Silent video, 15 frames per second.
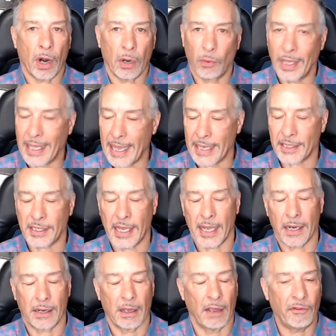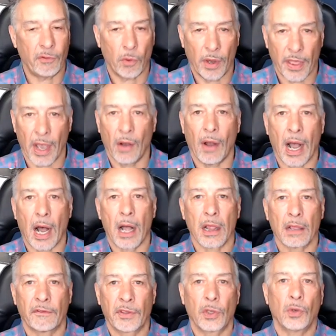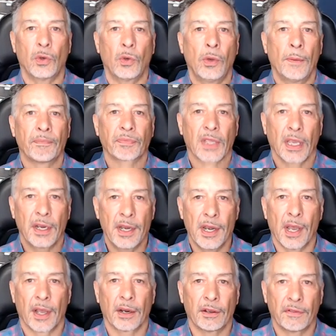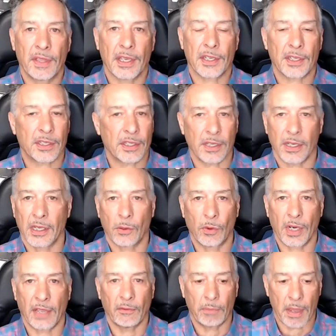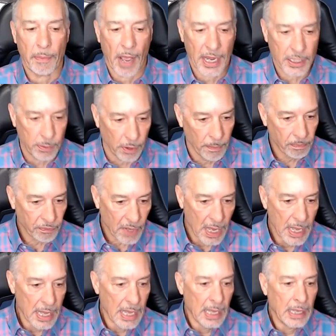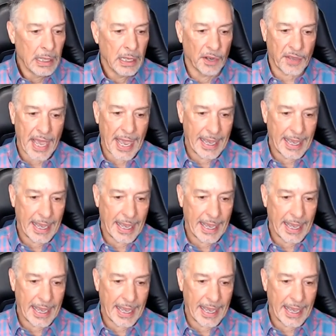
We can't say it enough. Without all of you, none of this would even be possible. Okay.